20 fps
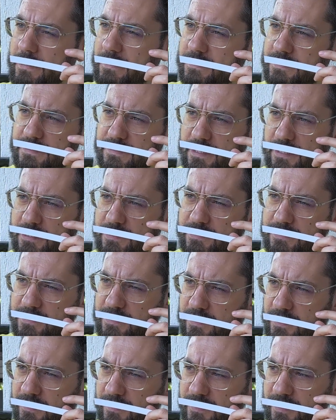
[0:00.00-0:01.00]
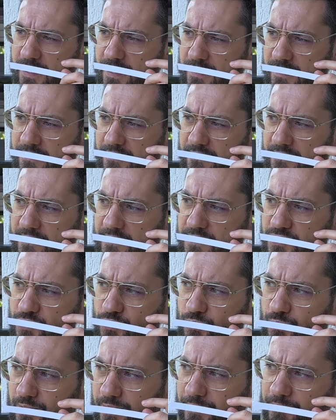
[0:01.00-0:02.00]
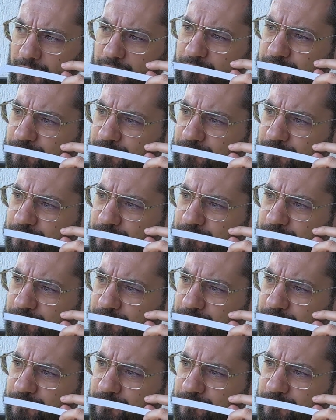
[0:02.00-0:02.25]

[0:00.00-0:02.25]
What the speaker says: sexy again, this one.